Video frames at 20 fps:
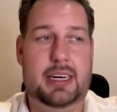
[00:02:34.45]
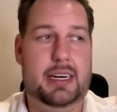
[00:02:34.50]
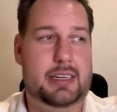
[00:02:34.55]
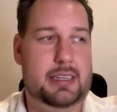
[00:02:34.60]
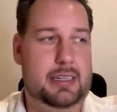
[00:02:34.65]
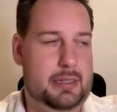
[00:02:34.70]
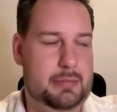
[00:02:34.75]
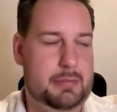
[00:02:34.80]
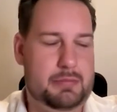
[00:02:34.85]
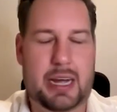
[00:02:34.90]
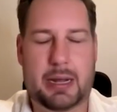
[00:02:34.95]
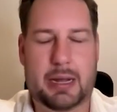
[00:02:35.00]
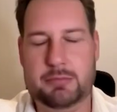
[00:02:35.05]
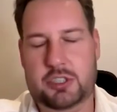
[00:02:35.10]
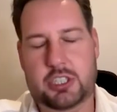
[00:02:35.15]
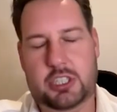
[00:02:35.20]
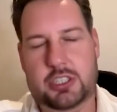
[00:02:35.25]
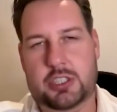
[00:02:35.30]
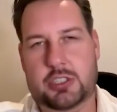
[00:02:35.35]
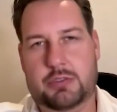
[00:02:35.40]
um,
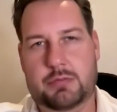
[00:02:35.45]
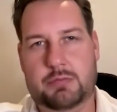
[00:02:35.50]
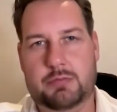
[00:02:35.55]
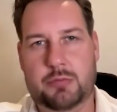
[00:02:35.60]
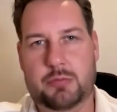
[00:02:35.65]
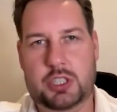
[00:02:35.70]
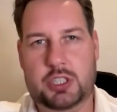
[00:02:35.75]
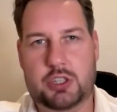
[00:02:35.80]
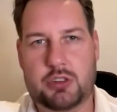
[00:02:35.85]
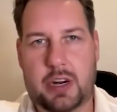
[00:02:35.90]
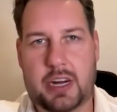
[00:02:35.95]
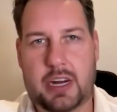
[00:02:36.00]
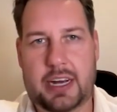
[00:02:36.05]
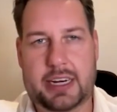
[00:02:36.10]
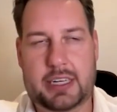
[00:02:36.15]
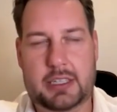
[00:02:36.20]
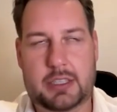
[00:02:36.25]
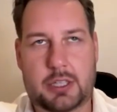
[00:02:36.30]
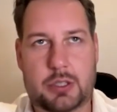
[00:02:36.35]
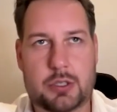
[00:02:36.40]
I'm just was trying